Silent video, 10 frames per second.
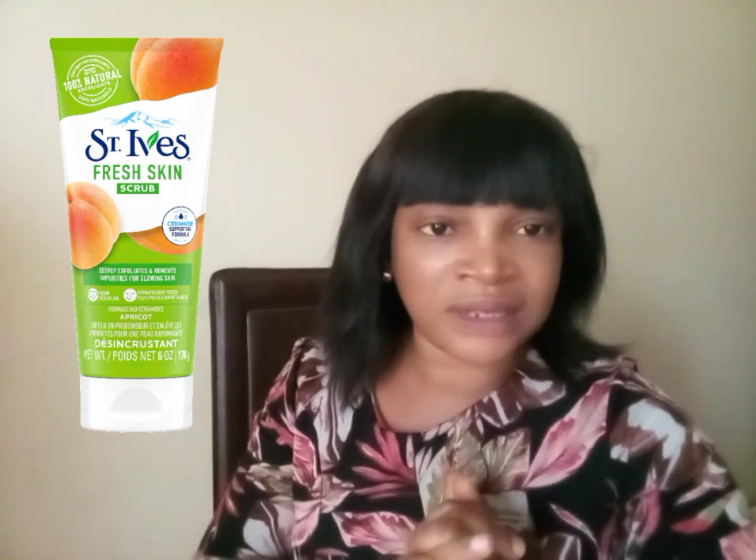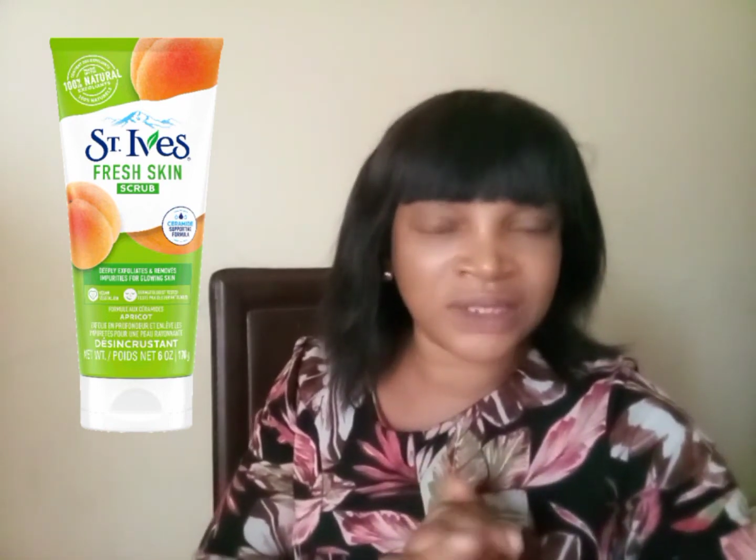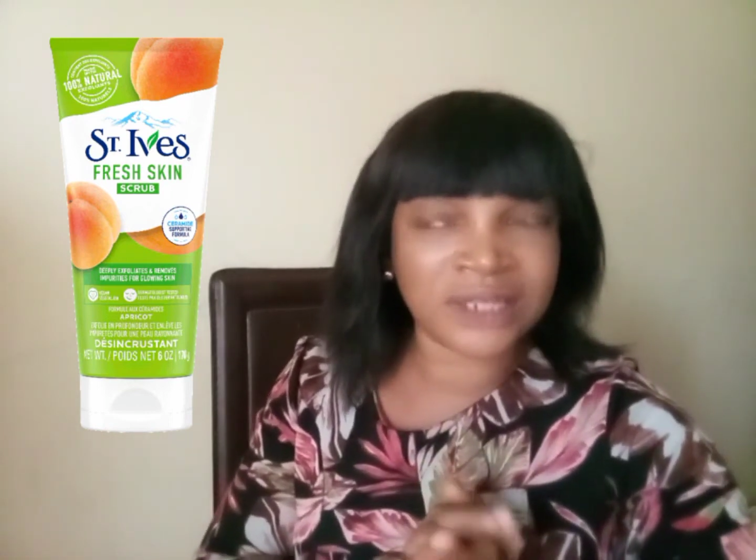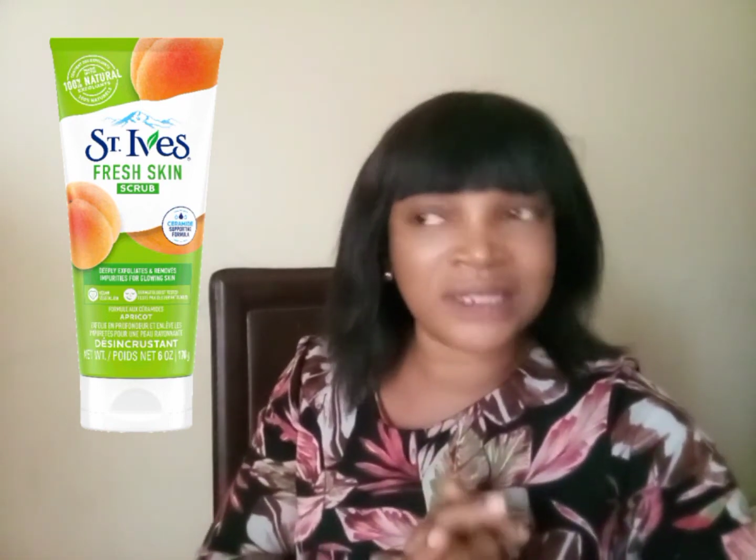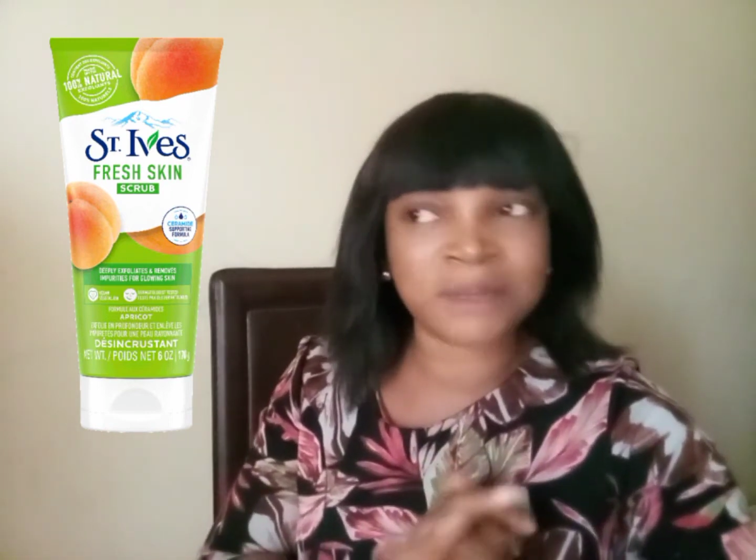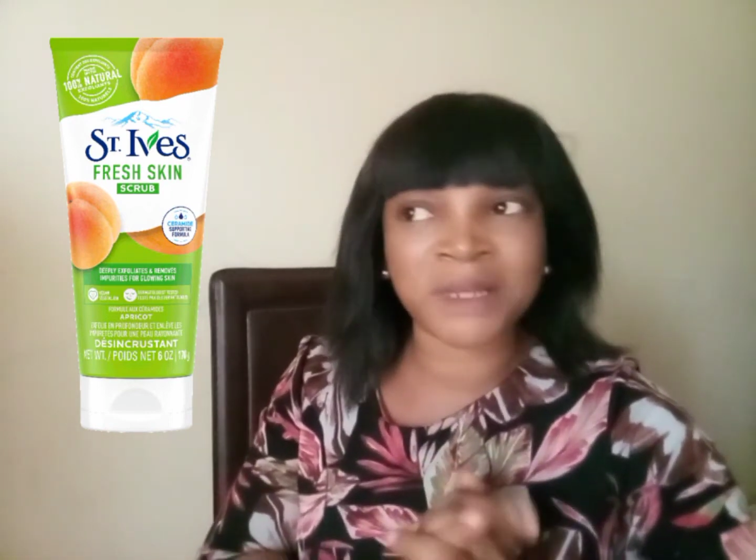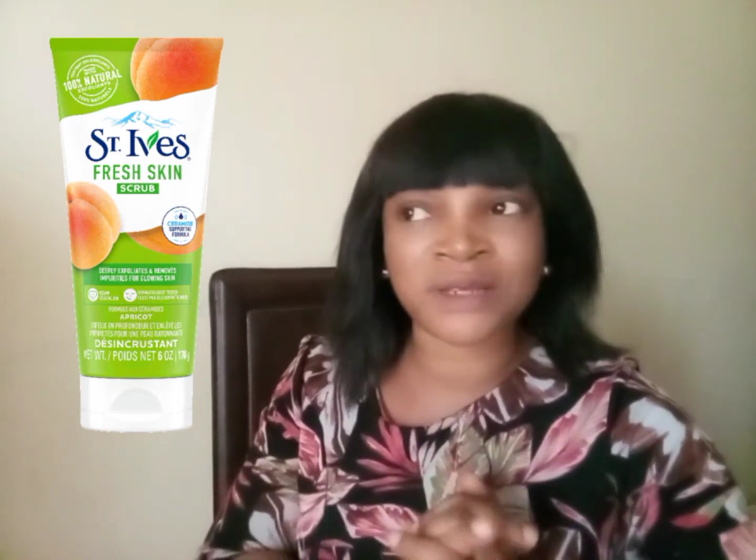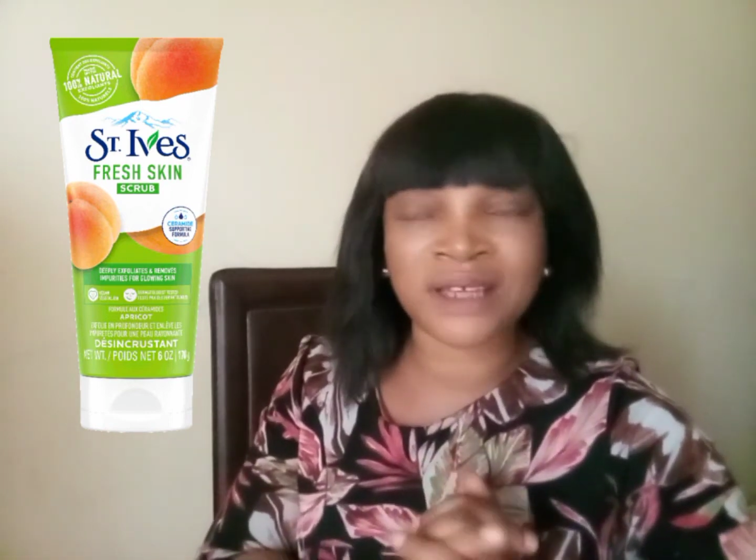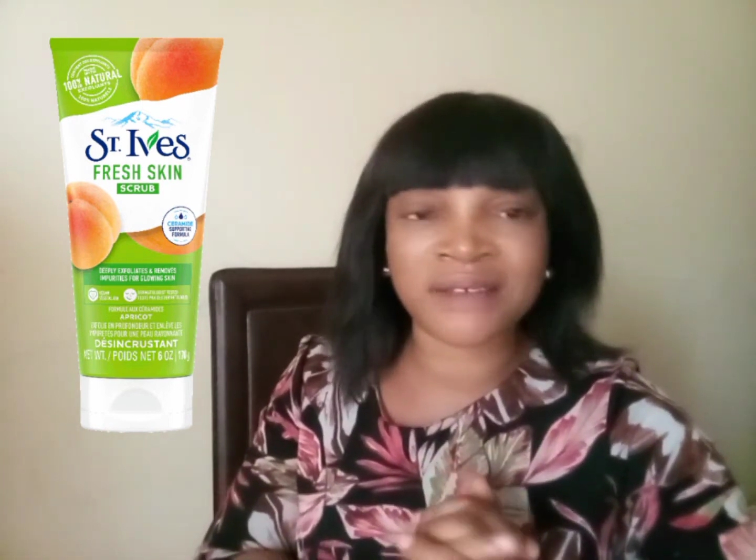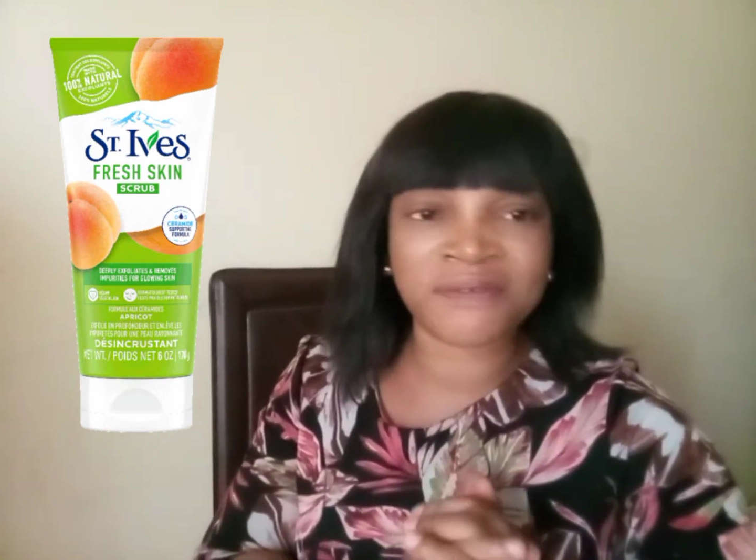You see this
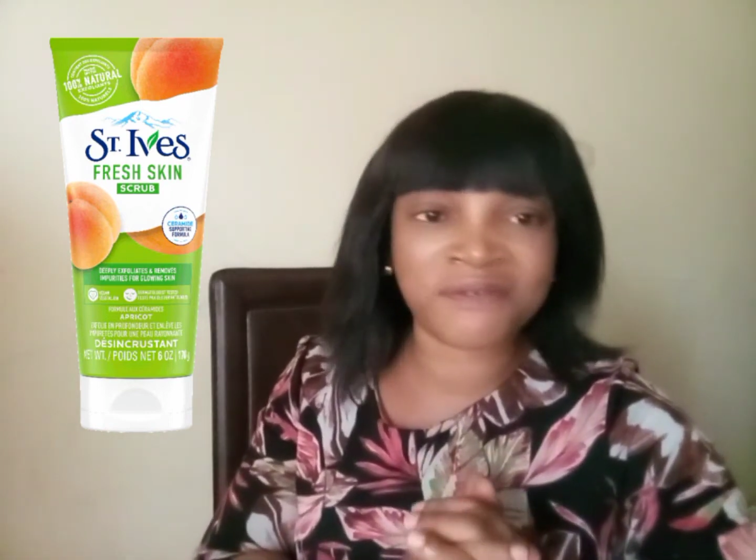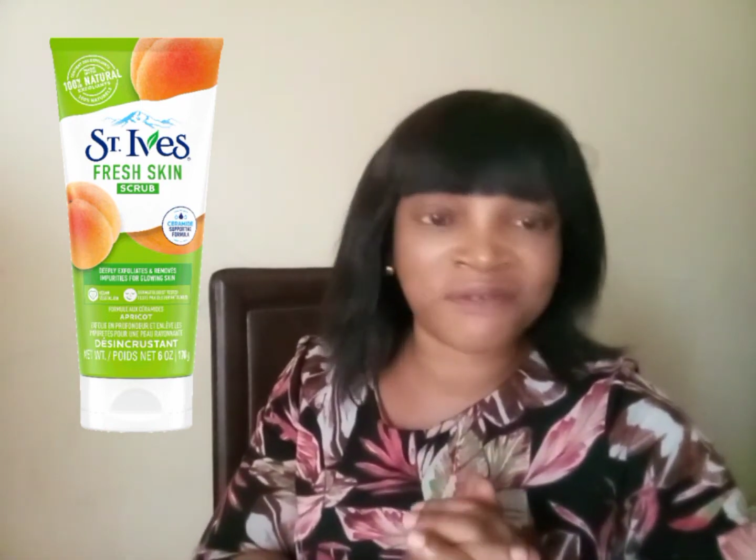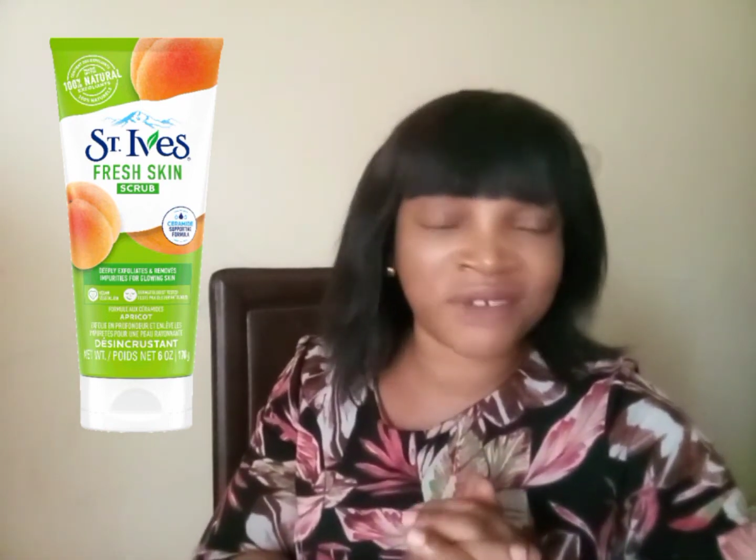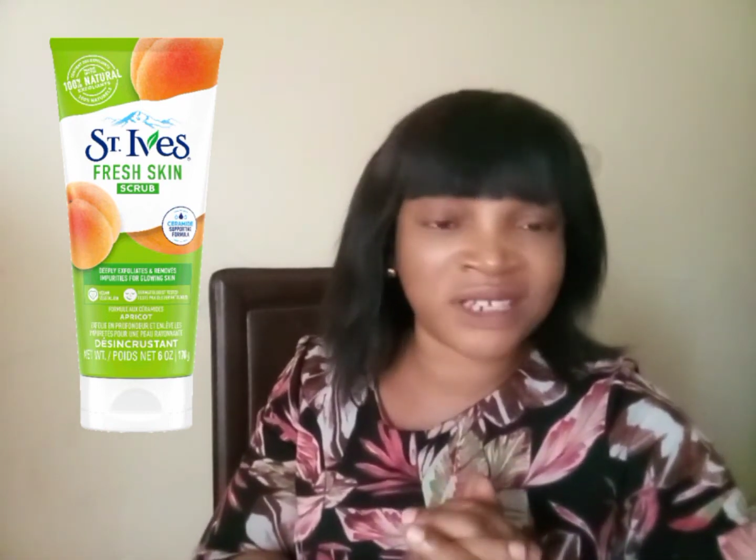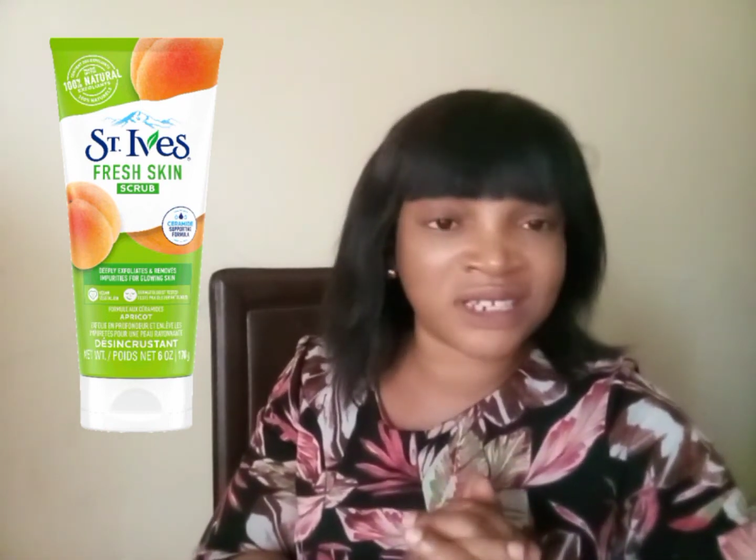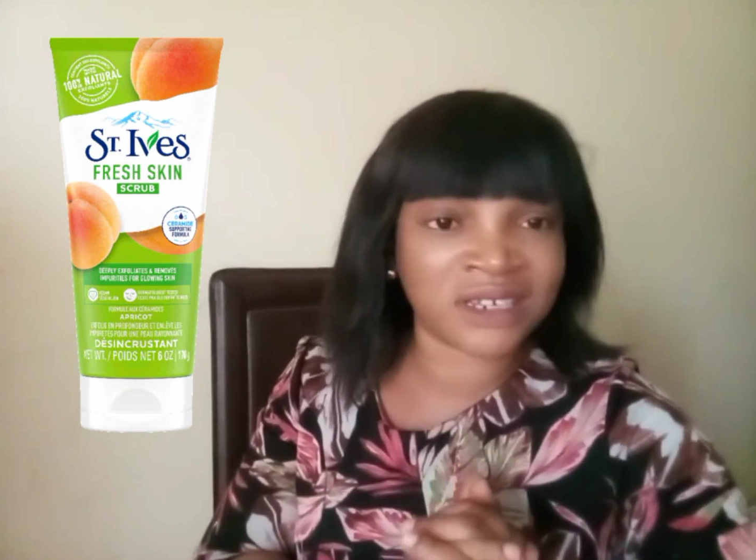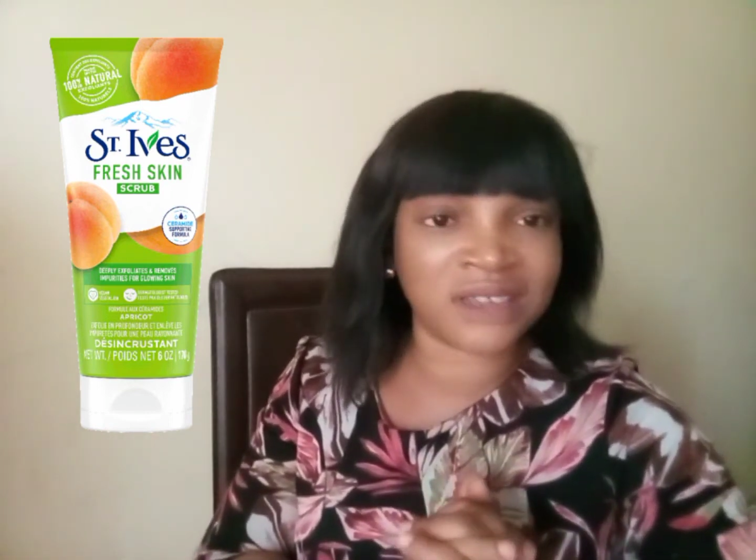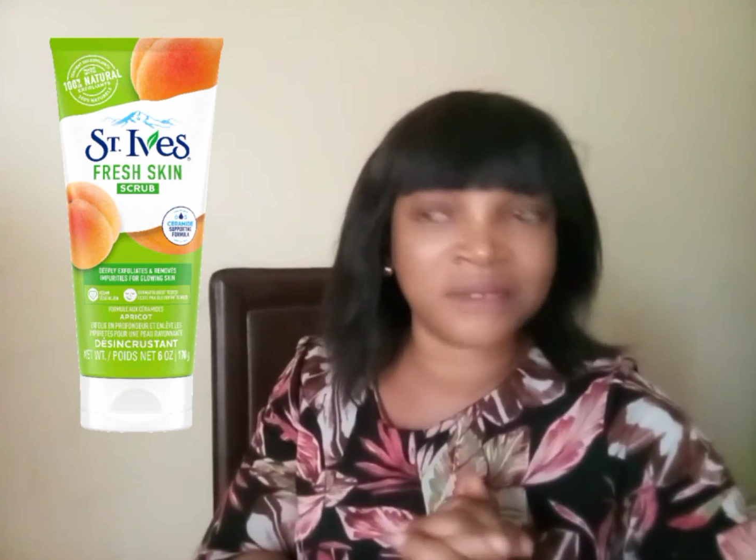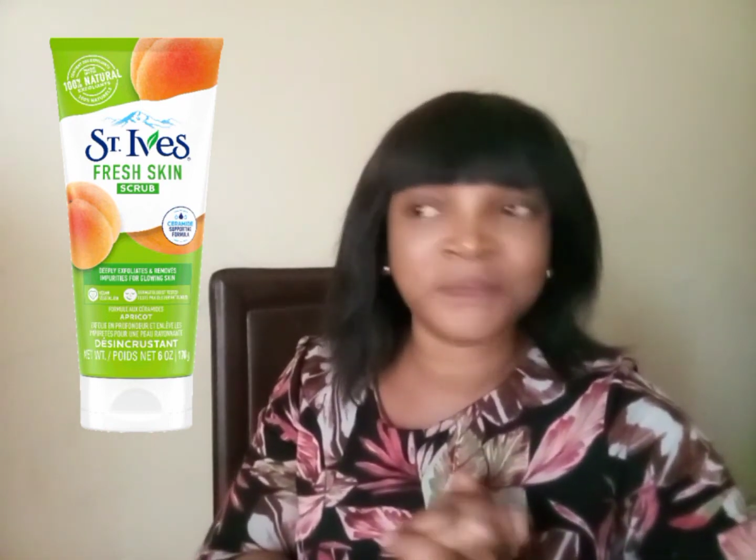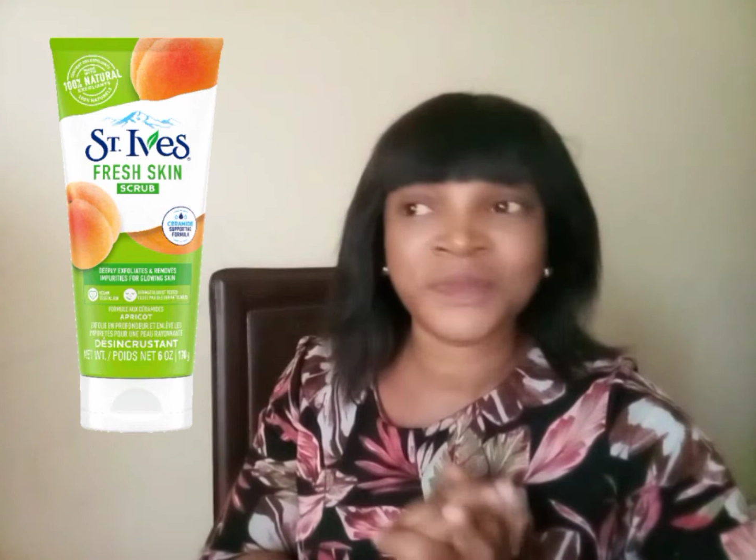particular Fresh
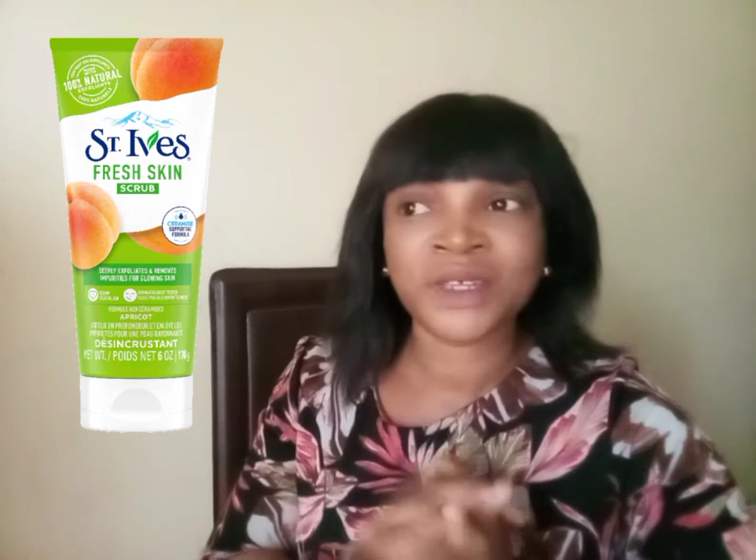Skin